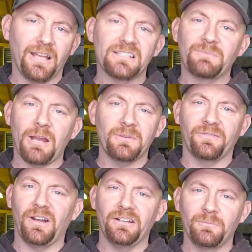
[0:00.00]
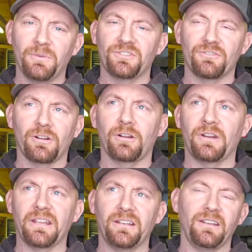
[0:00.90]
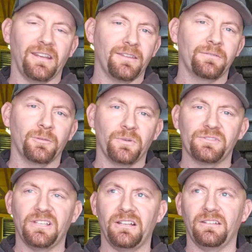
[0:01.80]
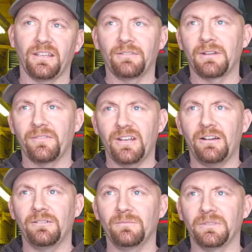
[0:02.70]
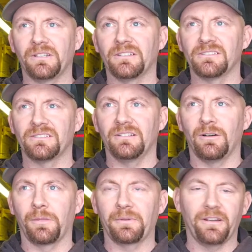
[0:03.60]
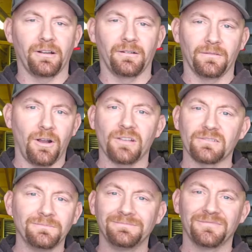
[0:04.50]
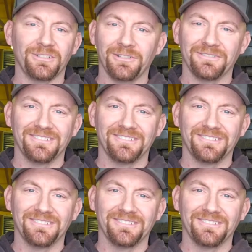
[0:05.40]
it's probably fine to put a stroker crank in it and throw boost at it and rev it out, because all three are awesome to do.